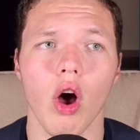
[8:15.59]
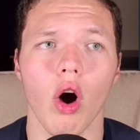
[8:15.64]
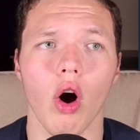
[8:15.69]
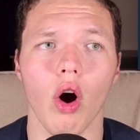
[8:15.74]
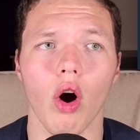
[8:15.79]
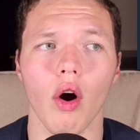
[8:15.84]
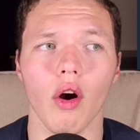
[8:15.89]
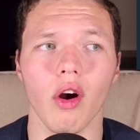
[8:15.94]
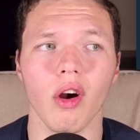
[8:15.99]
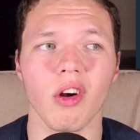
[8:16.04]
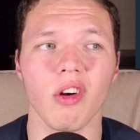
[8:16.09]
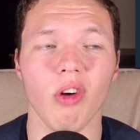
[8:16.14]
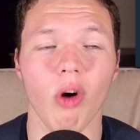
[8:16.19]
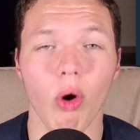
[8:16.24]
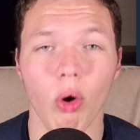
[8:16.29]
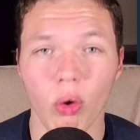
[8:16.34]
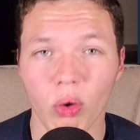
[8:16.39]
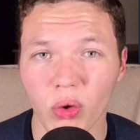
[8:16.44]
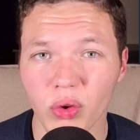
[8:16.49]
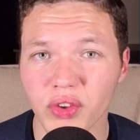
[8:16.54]
are
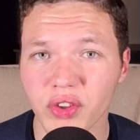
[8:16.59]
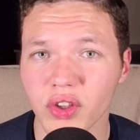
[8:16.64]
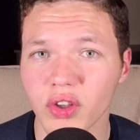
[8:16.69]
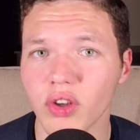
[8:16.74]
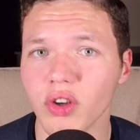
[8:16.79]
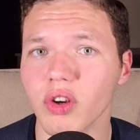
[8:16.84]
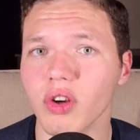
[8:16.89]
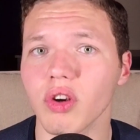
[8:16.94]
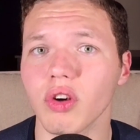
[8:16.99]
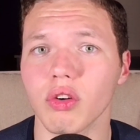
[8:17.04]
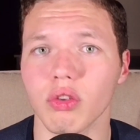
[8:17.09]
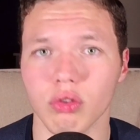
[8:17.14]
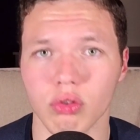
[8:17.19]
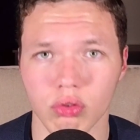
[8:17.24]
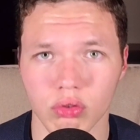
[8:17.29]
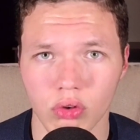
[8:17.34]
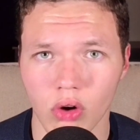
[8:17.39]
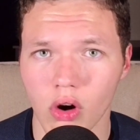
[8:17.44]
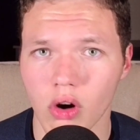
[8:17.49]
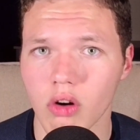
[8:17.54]
older,
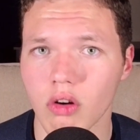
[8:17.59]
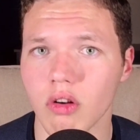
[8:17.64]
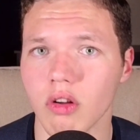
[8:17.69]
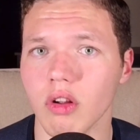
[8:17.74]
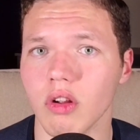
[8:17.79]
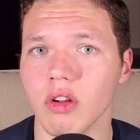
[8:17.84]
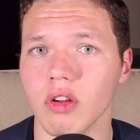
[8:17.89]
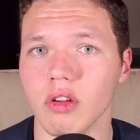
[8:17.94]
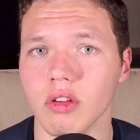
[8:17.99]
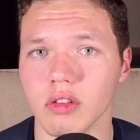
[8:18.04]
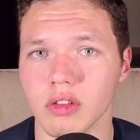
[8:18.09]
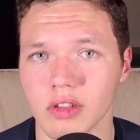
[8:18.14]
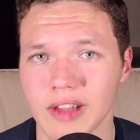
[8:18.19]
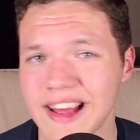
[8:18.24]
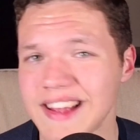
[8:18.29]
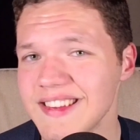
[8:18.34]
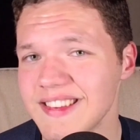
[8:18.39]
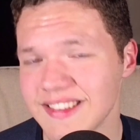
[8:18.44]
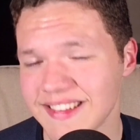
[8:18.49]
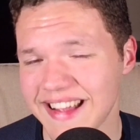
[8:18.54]
rural,
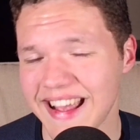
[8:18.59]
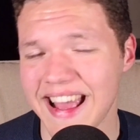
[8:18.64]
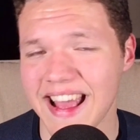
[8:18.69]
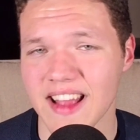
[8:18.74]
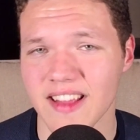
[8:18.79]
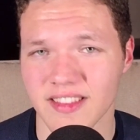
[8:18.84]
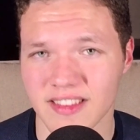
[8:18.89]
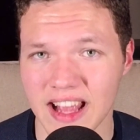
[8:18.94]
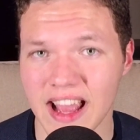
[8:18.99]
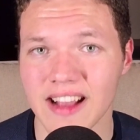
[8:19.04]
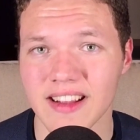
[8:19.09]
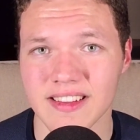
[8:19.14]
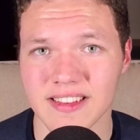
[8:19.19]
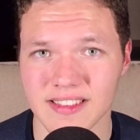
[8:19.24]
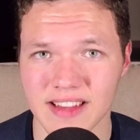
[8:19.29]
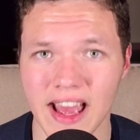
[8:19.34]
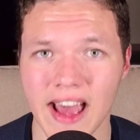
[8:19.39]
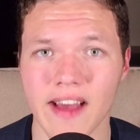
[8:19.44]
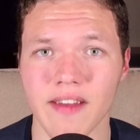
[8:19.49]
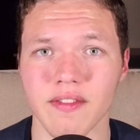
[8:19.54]
less tech
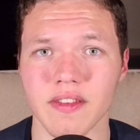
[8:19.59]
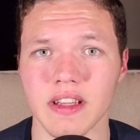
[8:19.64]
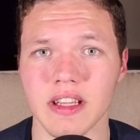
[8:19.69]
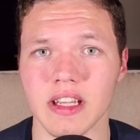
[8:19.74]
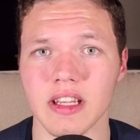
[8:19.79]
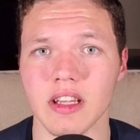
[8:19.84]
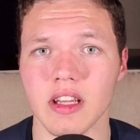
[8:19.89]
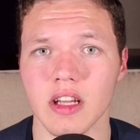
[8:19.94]
savvy